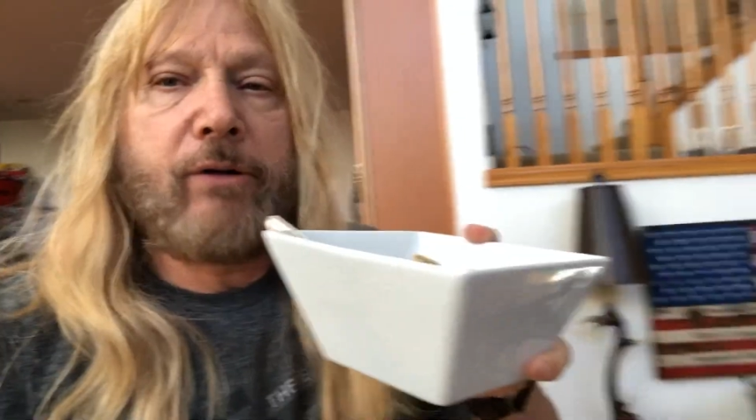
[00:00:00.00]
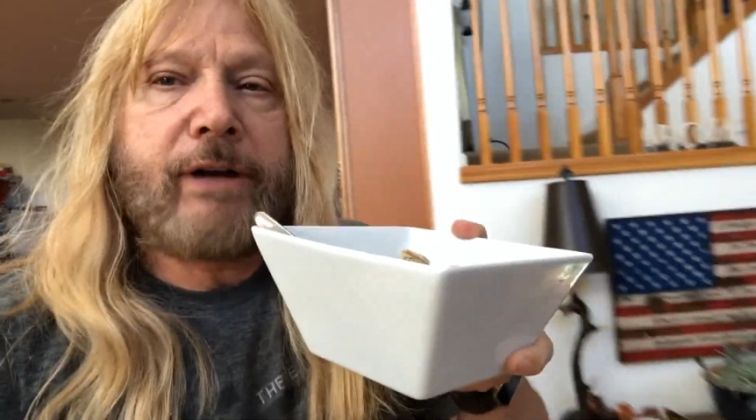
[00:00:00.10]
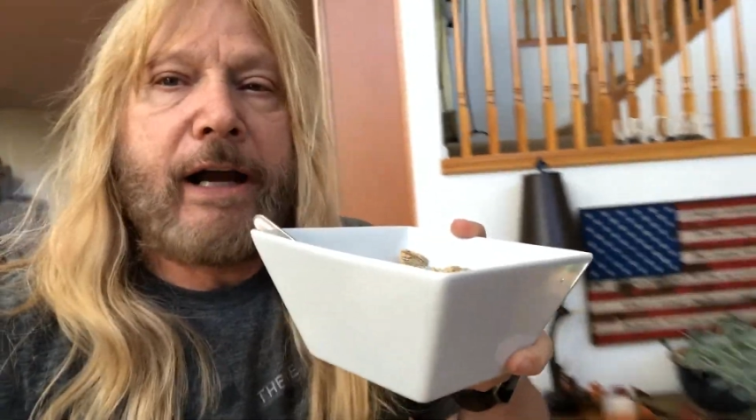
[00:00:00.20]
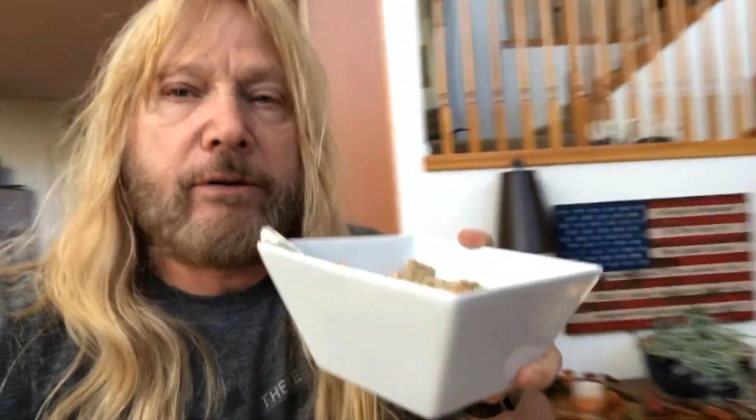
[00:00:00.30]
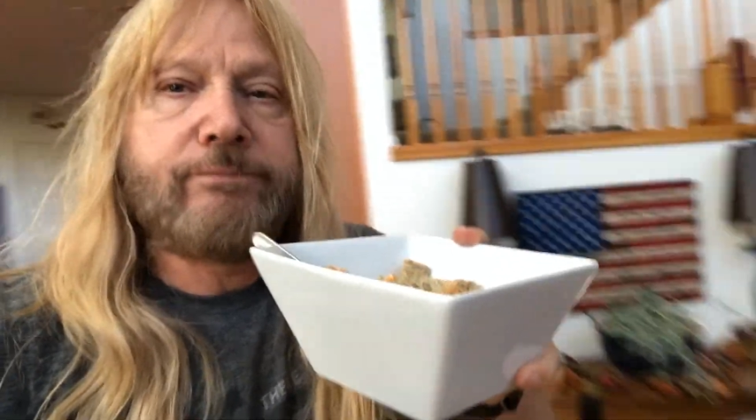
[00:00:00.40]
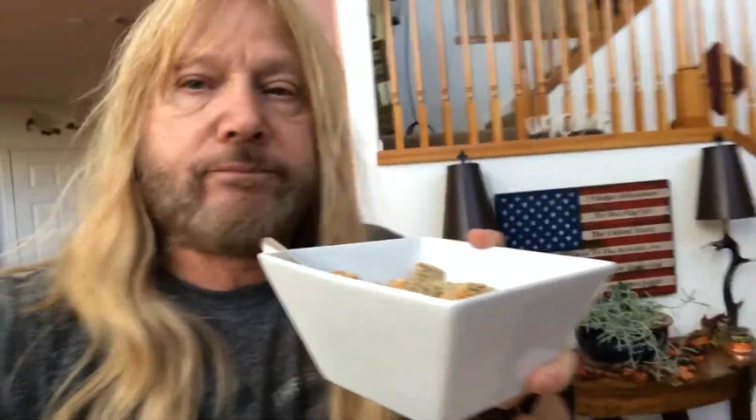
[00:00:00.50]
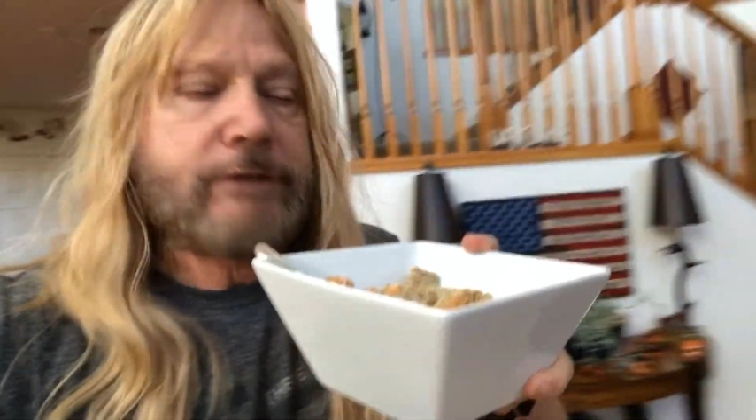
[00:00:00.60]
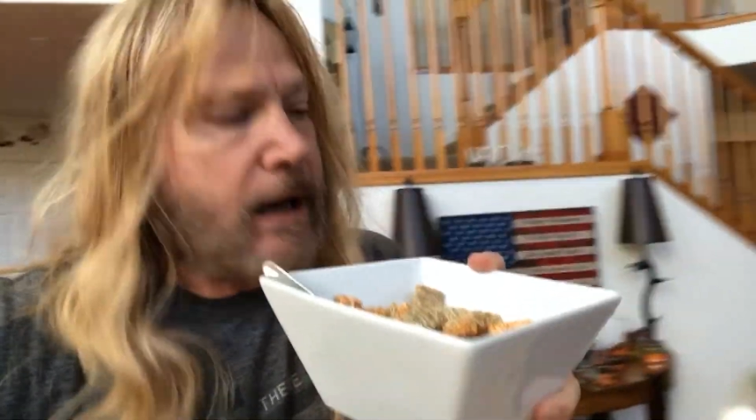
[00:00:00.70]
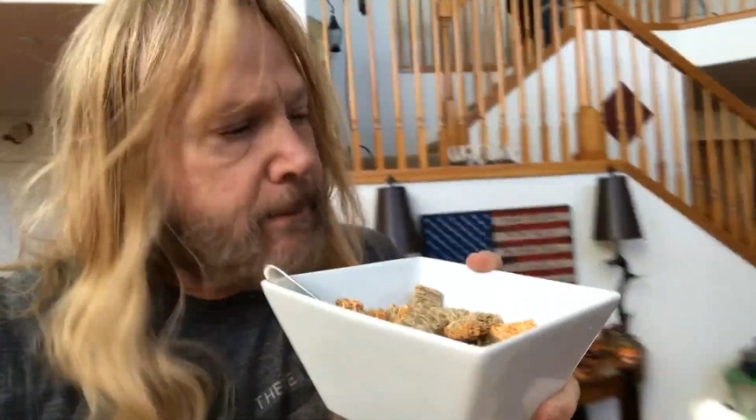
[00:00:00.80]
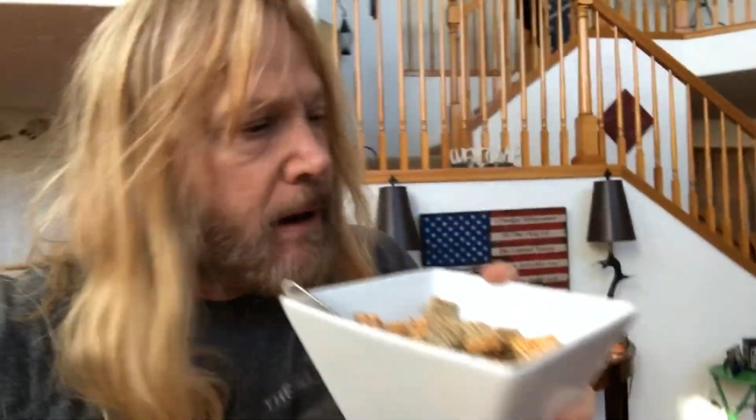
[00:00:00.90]
Come on now,
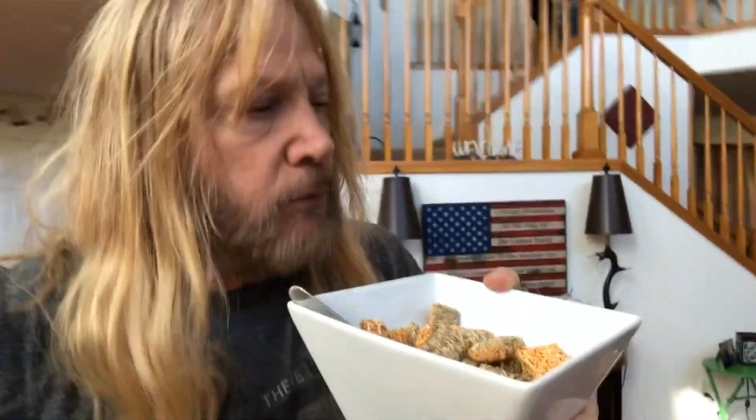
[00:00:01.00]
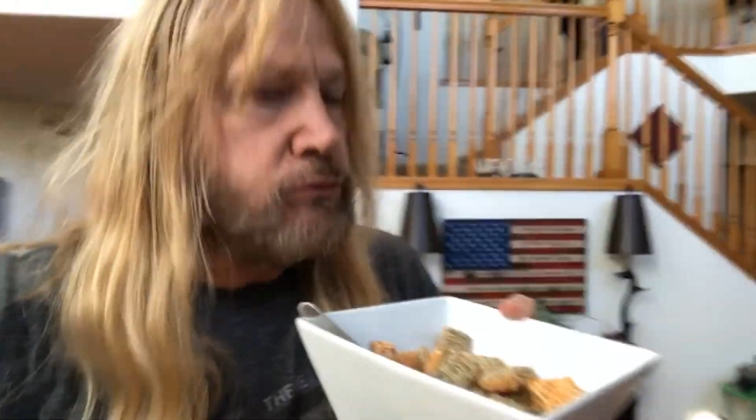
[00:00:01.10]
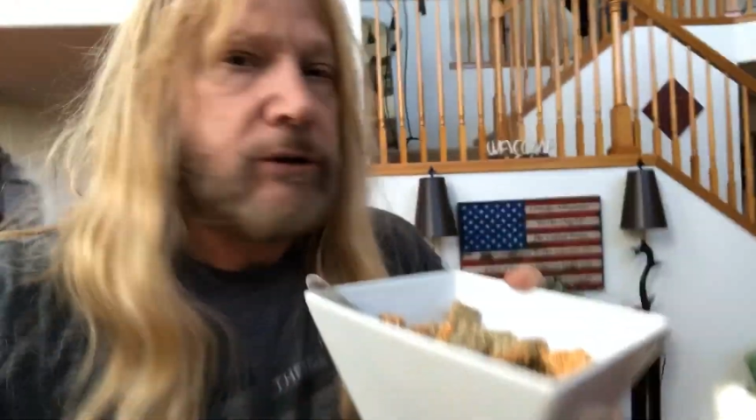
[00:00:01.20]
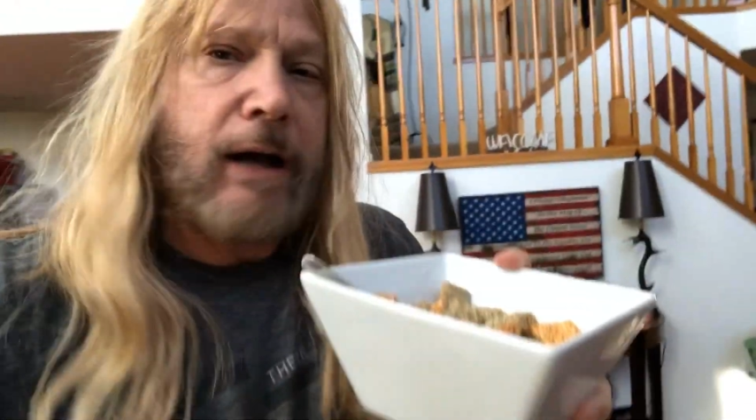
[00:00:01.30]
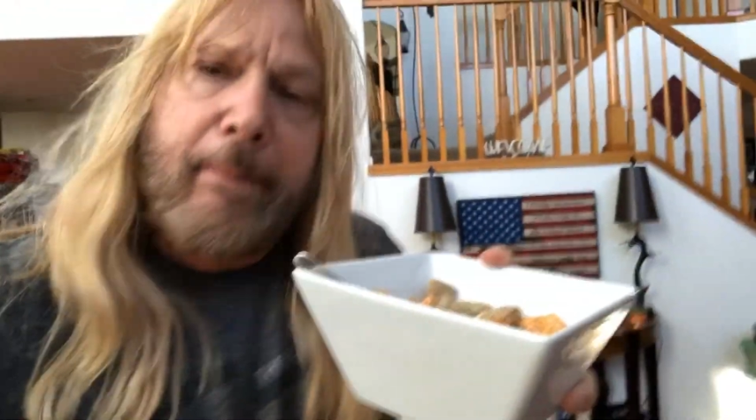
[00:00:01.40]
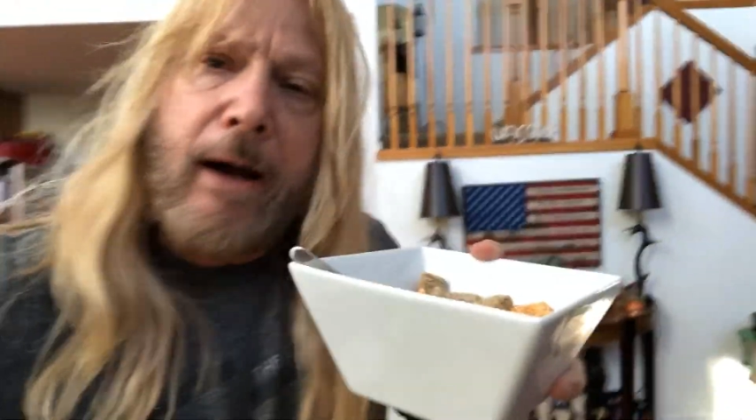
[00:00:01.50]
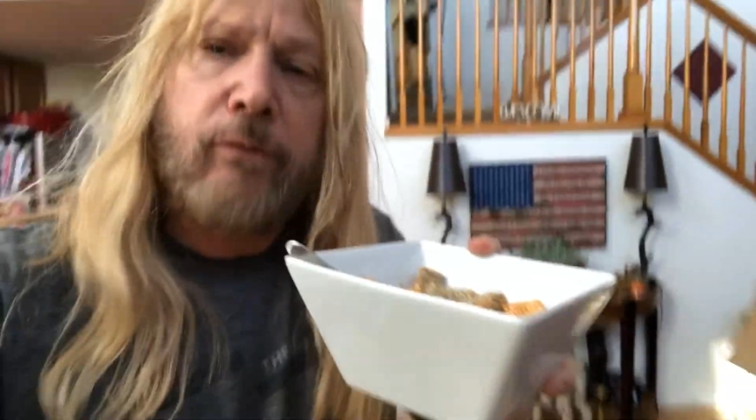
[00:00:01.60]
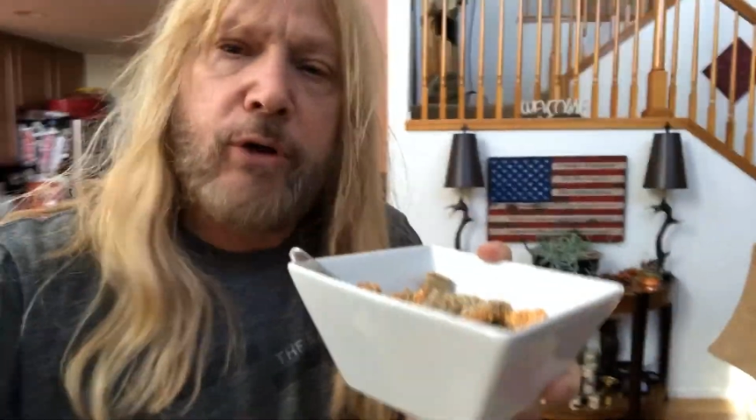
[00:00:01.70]
come on, come on.